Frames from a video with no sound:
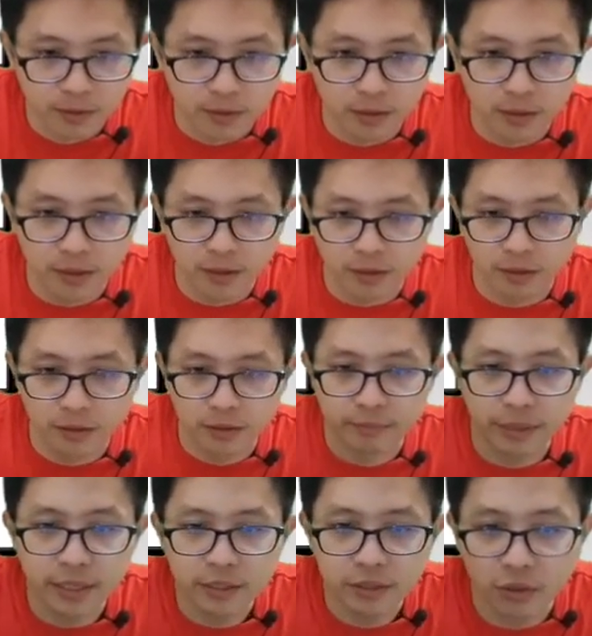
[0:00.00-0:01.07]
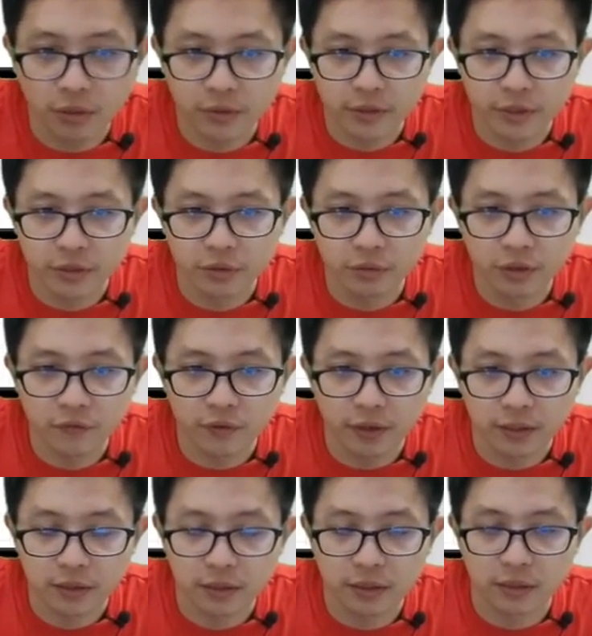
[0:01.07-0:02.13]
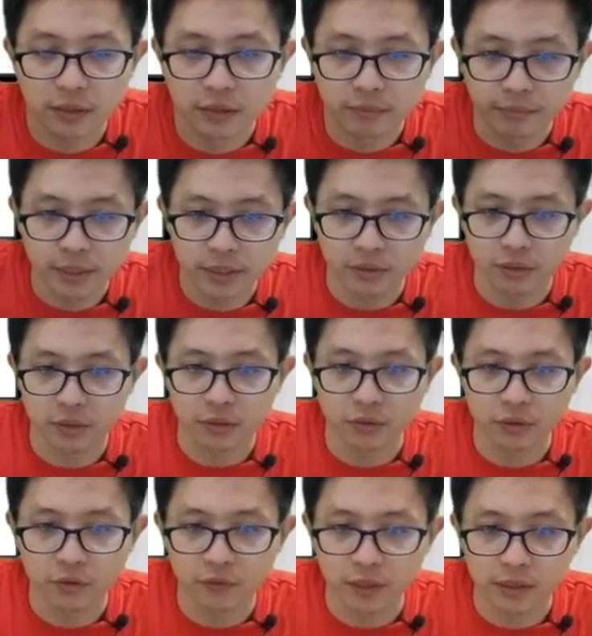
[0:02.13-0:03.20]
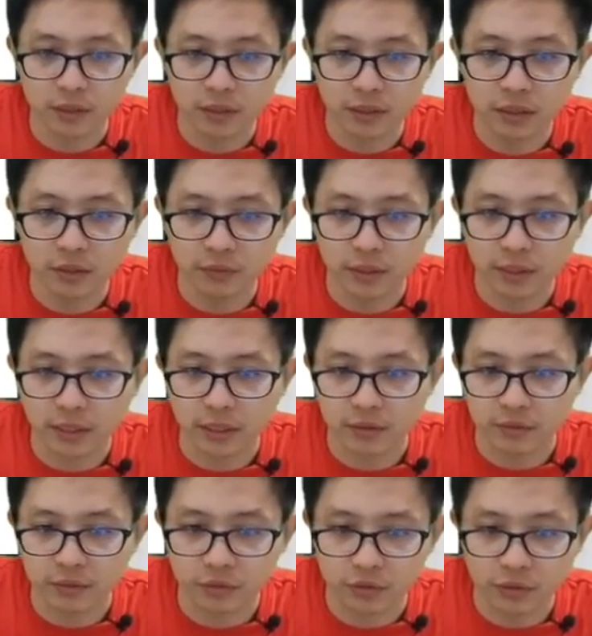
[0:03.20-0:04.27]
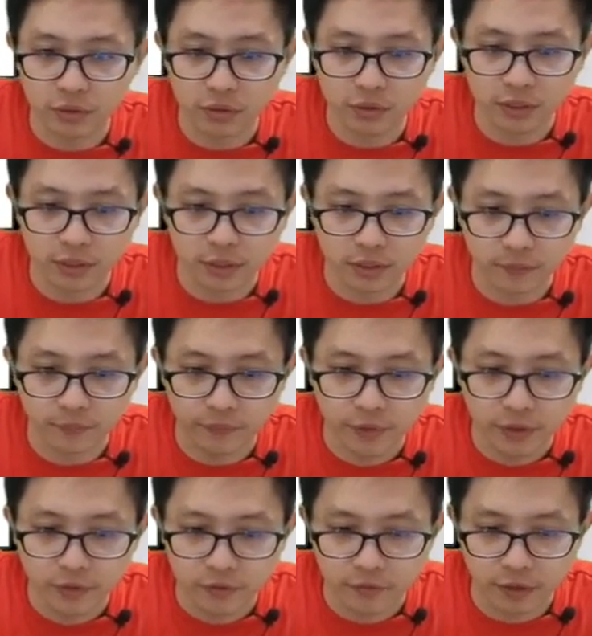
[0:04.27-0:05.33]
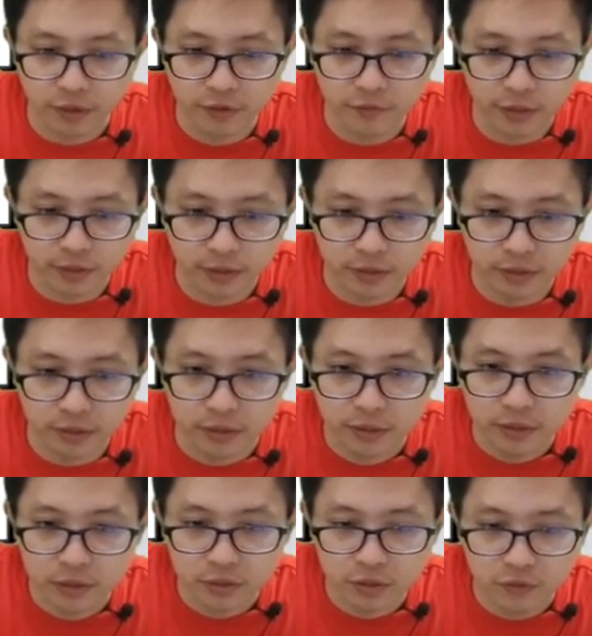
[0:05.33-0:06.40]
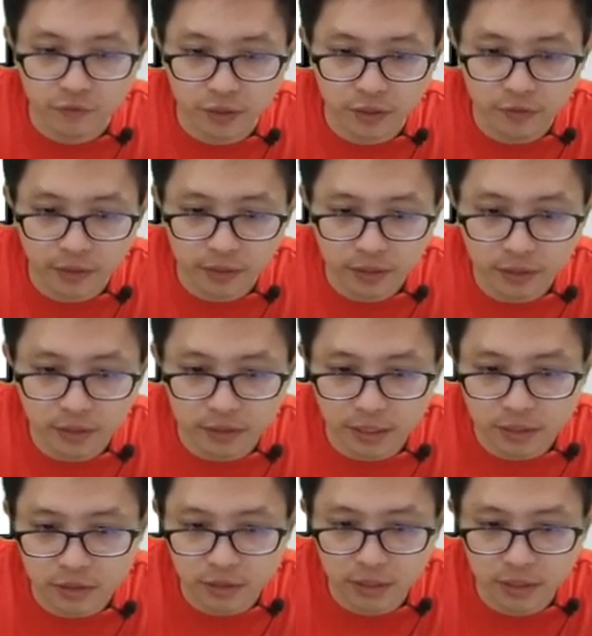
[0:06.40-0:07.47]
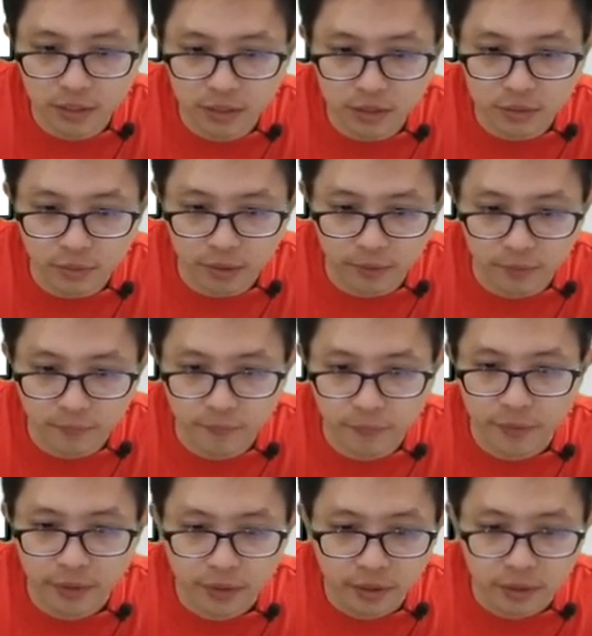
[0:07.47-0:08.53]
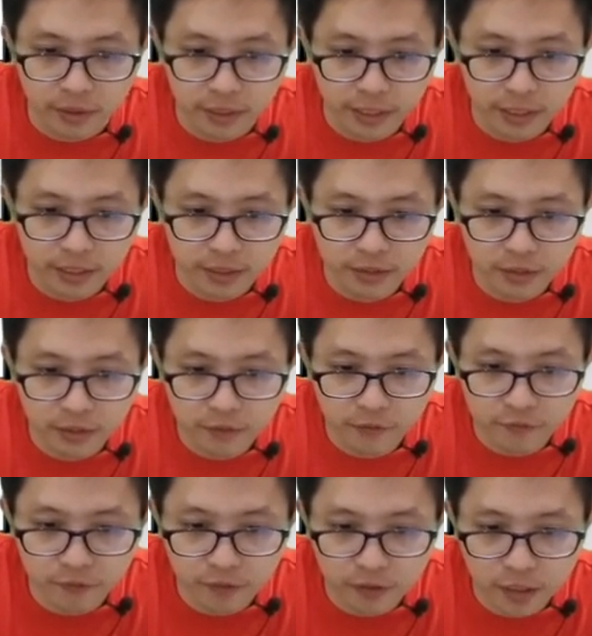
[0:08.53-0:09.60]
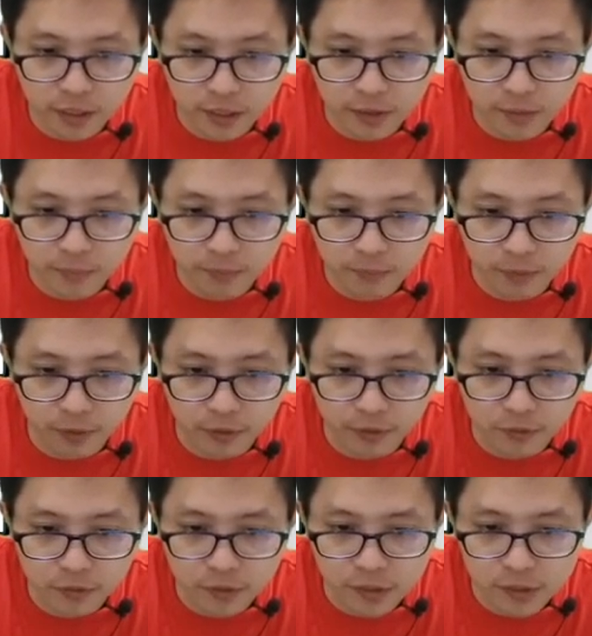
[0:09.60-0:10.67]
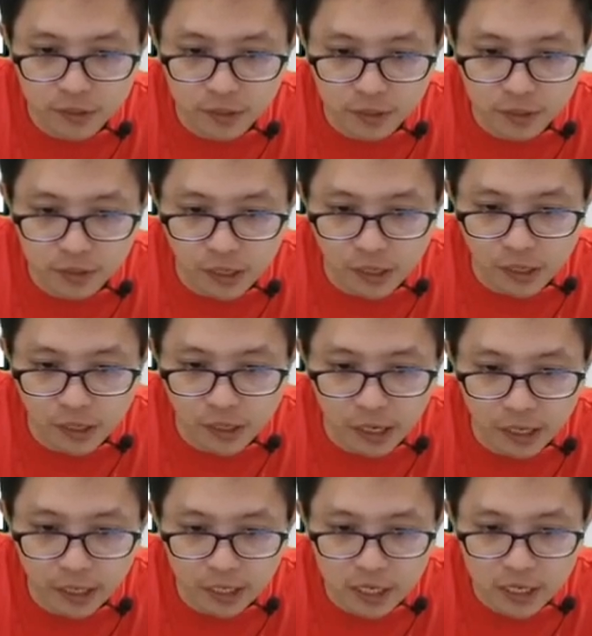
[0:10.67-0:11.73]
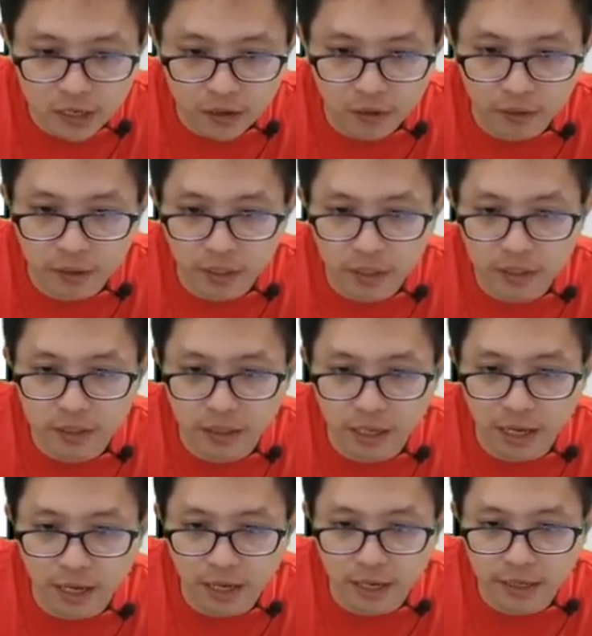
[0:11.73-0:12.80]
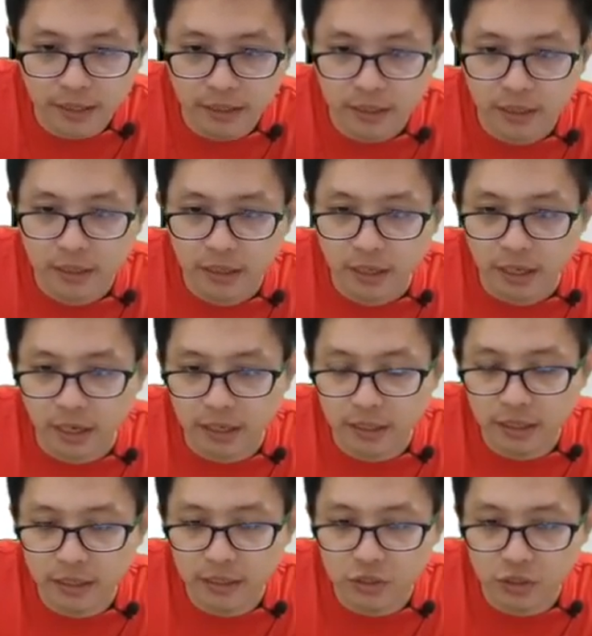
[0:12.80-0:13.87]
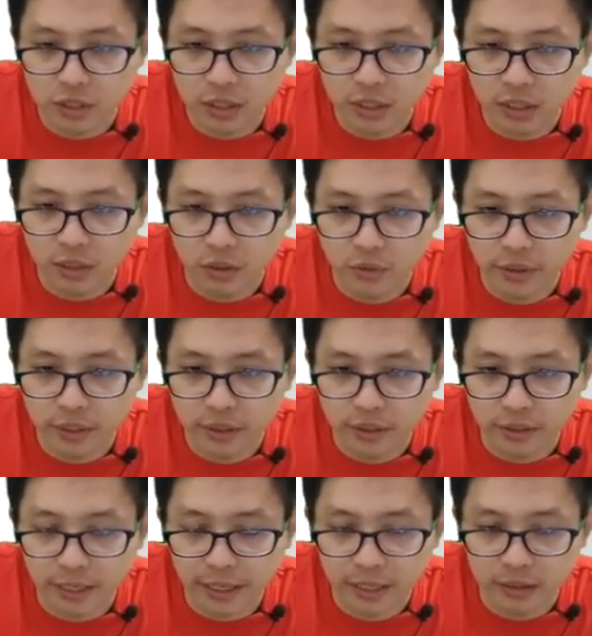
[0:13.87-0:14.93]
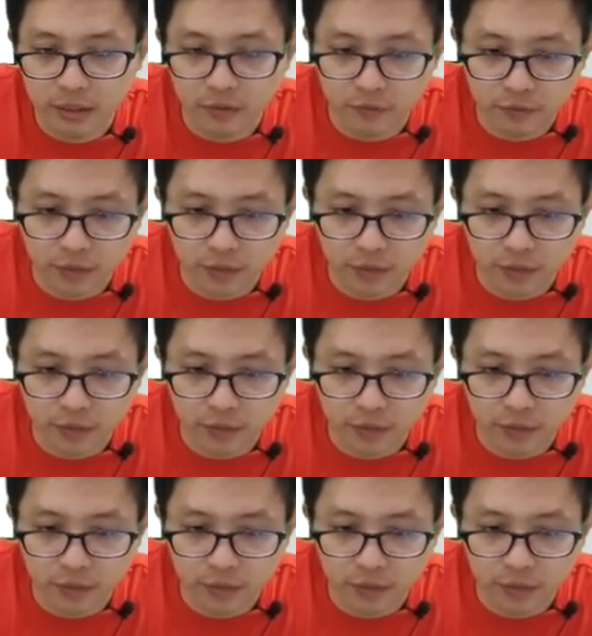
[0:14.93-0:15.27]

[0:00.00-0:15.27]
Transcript: uh, based on the unit vector. Based on the unit vector, we can draw the final vector. So the final vector is actually this one. Negative 9.36i. Okay, the i. And then the j going negative